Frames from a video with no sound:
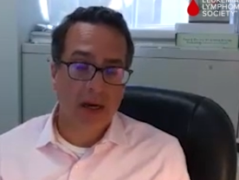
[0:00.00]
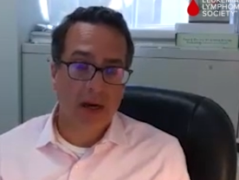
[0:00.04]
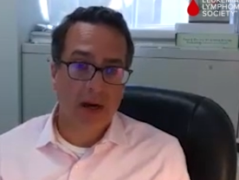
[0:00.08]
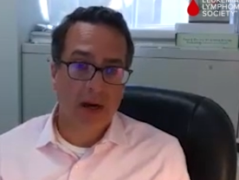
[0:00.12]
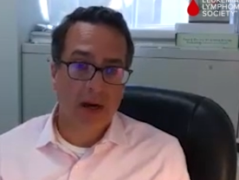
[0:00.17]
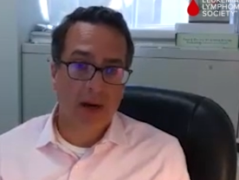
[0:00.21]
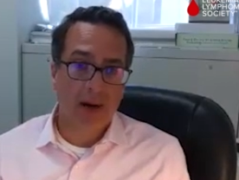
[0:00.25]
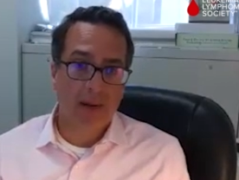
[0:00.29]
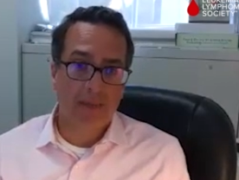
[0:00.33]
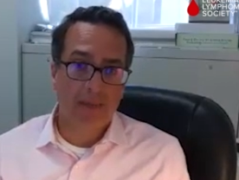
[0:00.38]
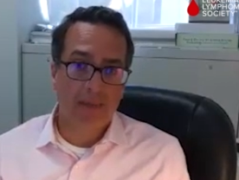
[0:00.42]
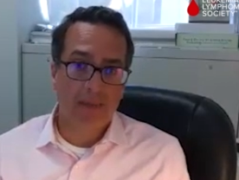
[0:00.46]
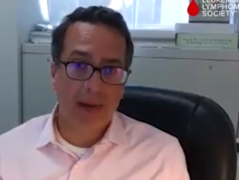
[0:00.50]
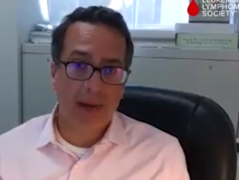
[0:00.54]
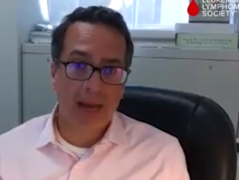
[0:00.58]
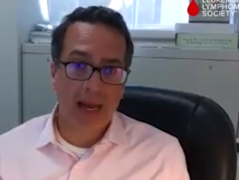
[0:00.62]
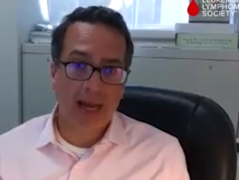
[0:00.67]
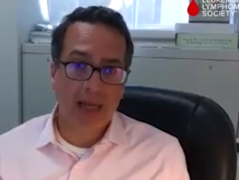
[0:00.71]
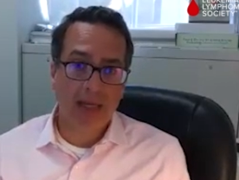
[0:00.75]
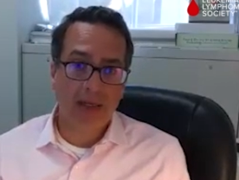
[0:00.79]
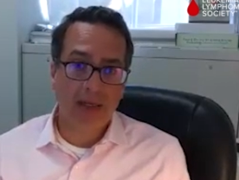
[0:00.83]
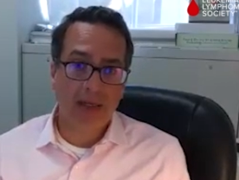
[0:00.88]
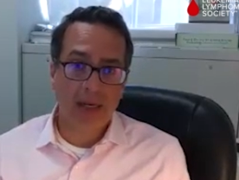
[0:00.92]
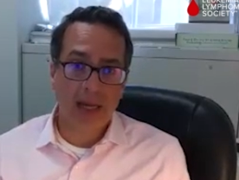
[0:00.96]
Um,
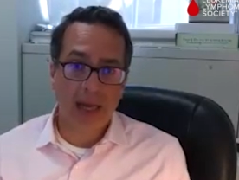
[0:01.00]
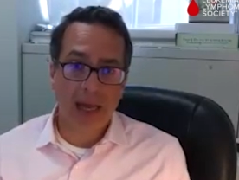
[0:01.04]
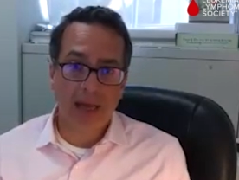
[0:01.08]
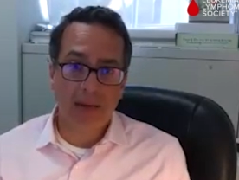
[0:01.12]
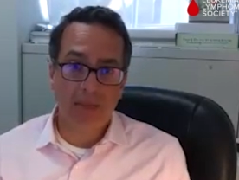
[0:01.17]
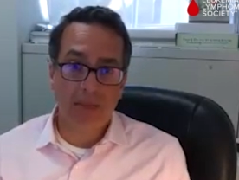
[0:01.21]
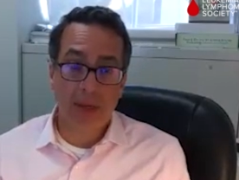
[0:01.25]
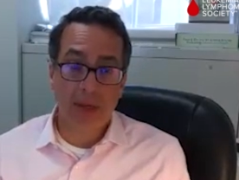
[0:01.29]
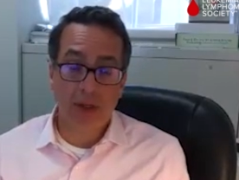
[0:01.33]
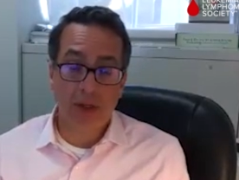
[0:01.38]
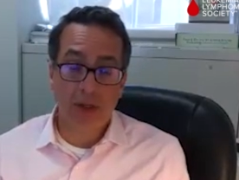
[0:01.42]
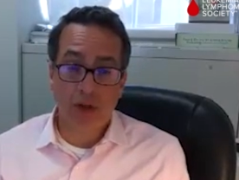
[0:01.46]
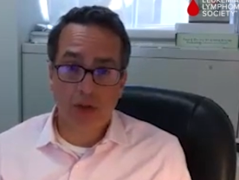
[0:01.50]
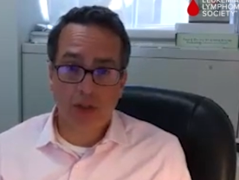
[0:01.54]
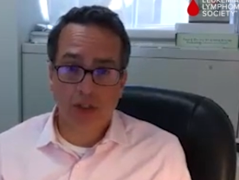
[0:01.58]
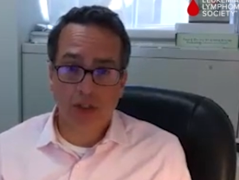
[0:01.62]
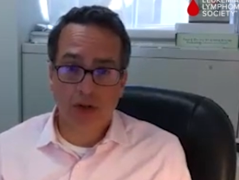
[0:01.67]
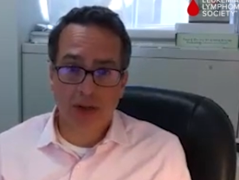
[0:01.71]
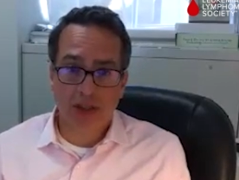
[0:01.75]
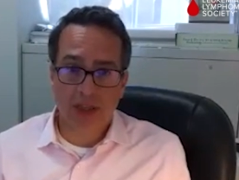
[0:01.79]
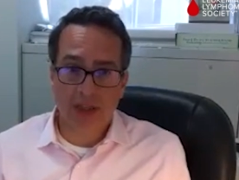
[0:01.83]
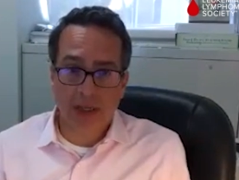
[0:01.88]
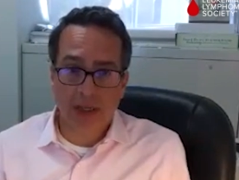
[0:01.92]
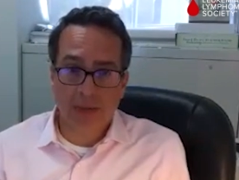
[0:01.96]
and and in doing
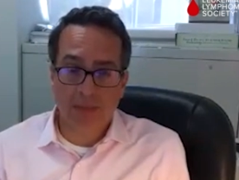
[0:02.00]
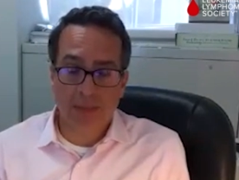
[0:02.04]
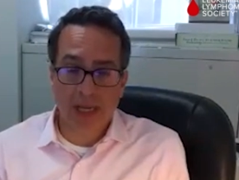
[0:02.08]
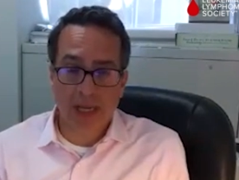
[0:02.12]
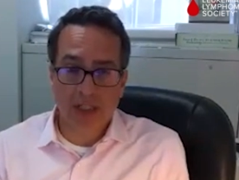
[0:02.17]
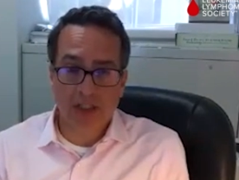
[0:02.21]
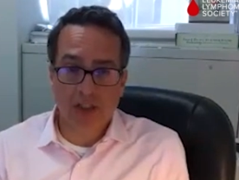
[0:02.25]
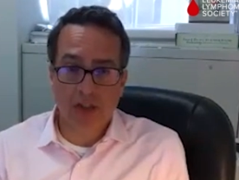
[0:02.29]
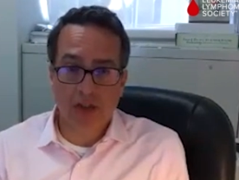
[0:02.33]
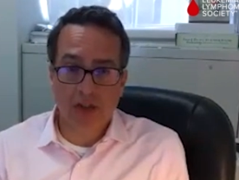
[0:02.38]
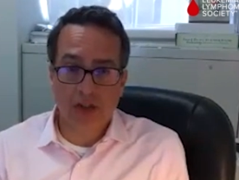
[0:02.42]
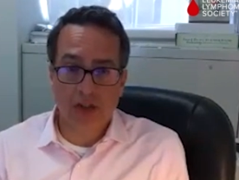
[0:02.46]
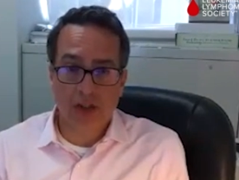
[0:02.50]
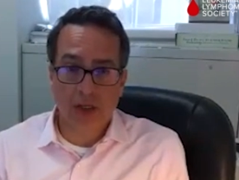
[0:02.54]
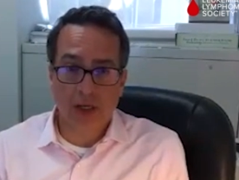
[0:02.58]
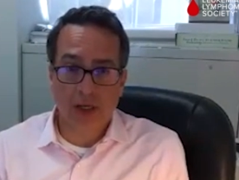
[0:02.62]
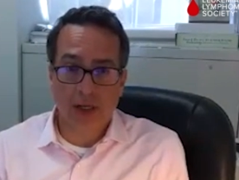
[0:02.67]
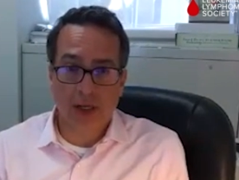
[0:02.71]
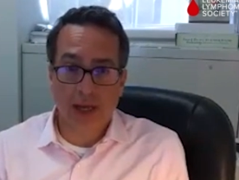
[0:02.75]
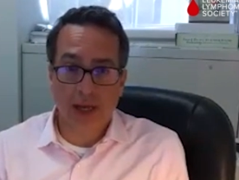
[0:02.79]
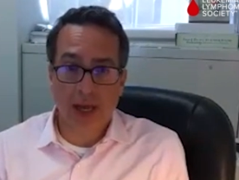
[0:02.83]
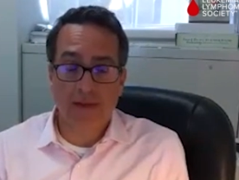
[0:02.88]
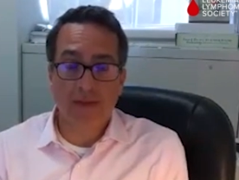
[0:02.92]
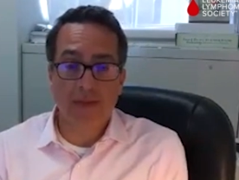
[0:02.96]
so, I think patients
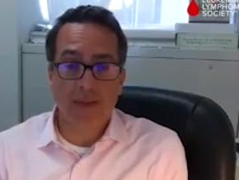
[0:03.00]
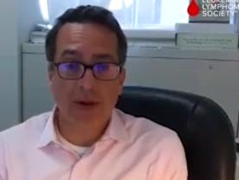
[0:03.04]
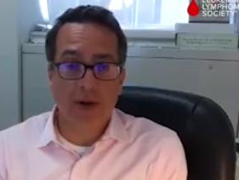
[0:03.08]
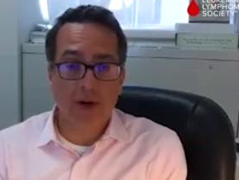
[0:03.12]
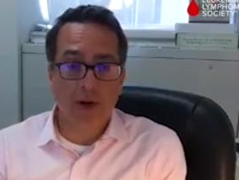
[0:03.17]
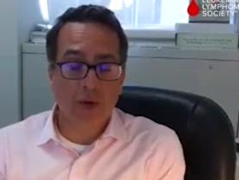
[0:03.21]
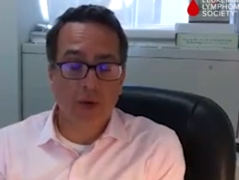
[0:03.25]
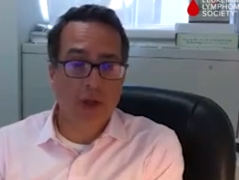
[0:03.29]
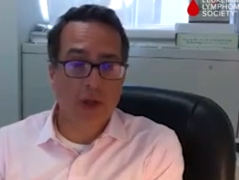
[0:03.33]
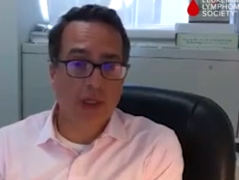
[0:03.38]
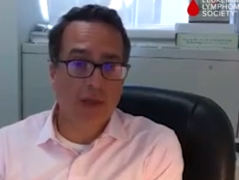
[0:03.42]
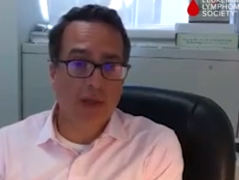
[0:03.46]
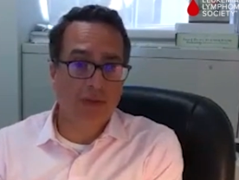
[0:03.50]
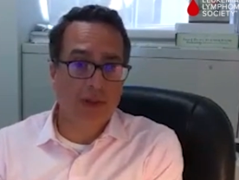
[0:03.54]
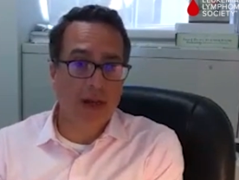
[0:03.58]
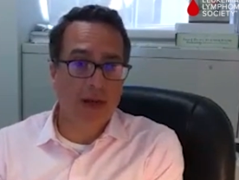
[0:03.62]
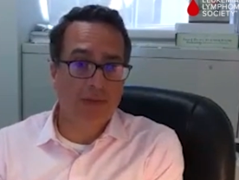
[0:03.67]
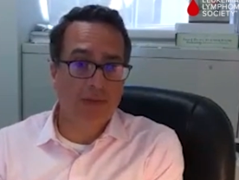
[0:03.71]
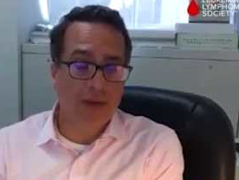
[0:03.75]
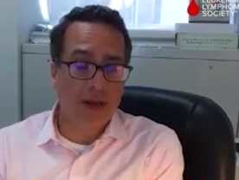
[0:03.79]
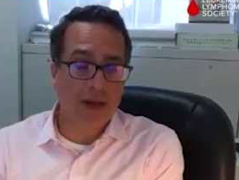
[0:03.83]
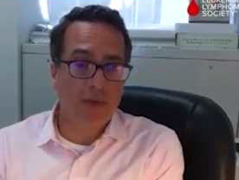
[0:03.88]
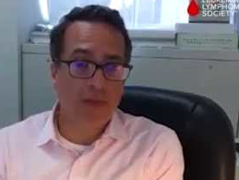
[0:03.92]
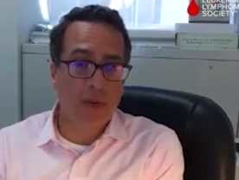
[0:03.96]
uh, have a better quality of
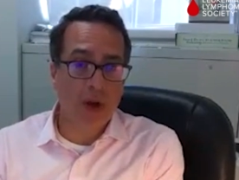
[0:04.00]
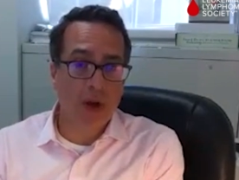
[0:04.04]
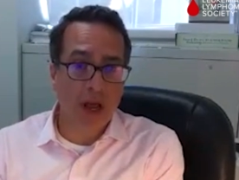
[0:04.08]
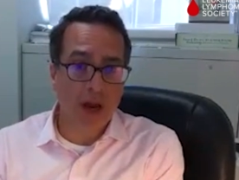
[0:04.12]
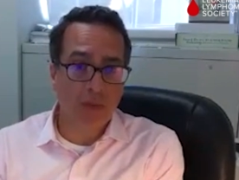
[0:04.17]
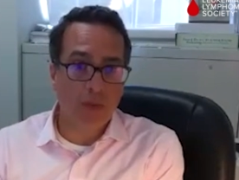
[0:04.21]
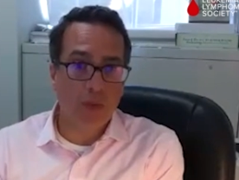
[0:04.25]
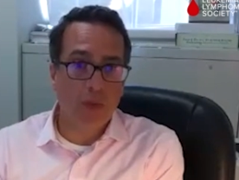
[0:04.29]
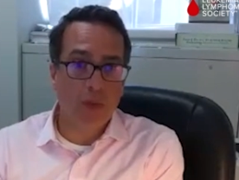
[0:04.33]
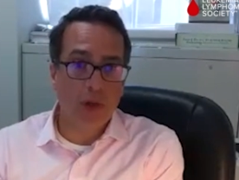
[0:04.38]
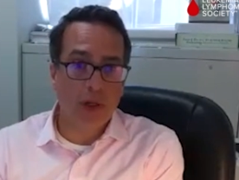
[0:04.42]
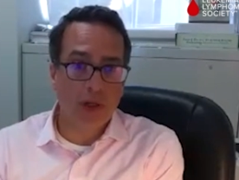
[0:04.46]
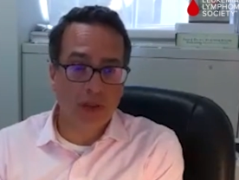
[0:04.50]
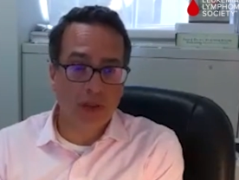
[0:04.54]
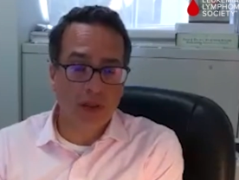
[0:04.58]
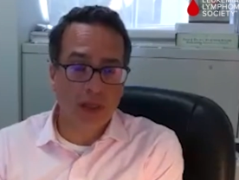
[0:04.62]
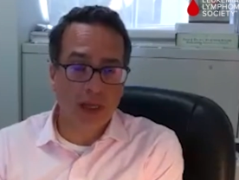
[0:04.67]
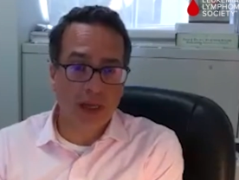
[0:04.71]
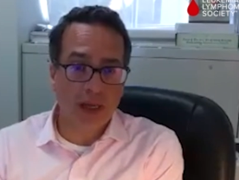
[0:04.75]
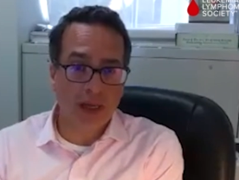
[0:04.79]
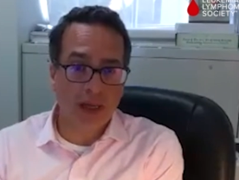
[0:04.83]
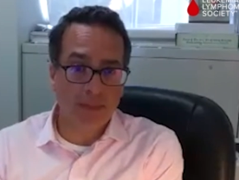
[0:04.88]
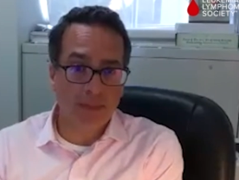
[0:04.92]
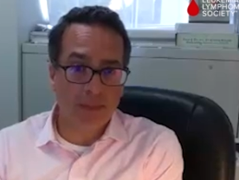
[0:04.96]
life and and
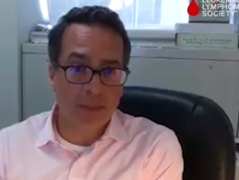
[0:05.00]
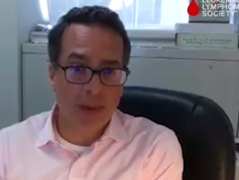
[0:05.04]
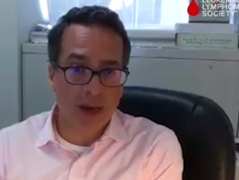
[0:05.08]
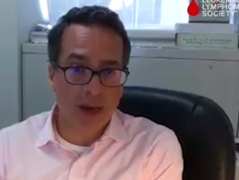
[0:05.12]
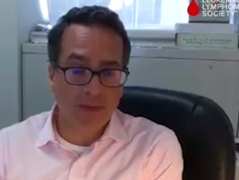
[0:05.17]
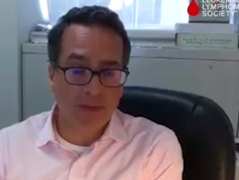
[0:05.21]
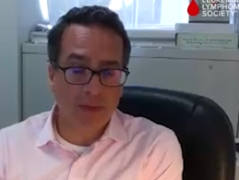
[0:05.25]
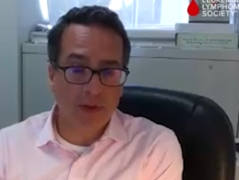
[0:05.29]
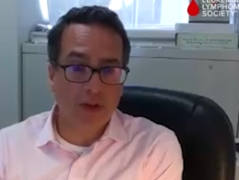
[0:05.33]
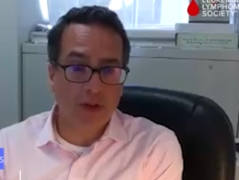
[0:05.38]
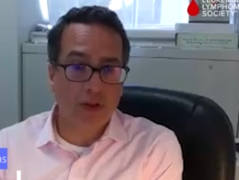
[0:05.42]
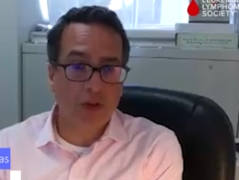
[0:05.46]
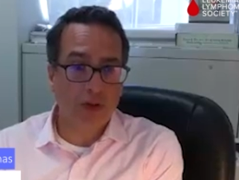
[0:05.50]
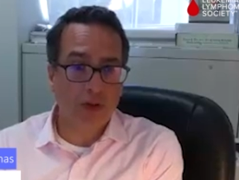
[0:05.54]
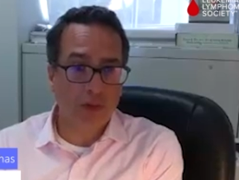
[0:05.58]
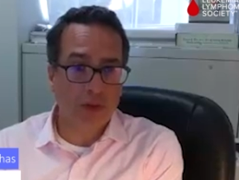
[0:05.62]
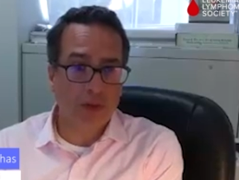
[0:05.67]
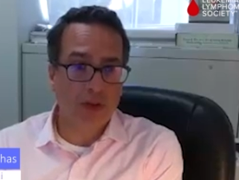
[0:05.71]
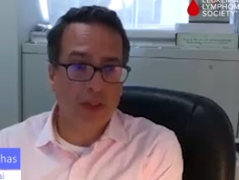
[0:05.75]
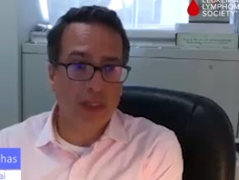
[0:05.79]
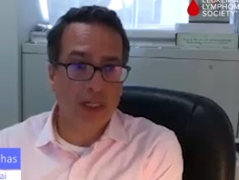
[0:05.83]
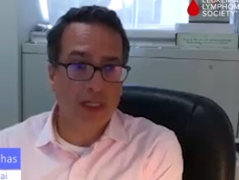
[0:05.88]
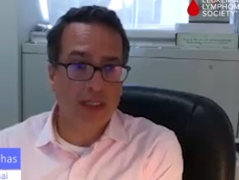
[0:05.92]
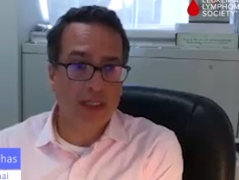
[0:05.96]
will, uh, by virtue in
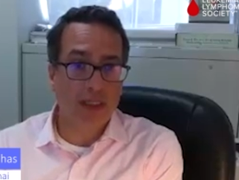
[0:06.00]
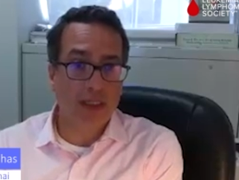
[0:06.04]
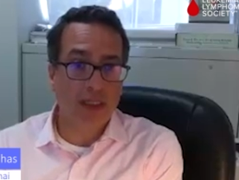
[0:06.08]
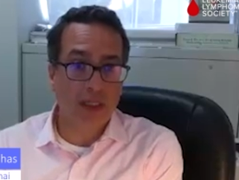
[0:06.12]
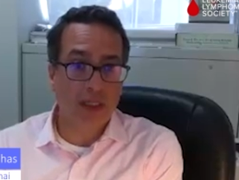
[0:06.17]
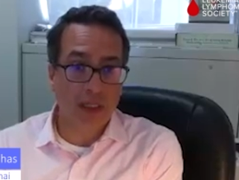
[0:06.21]
most cases,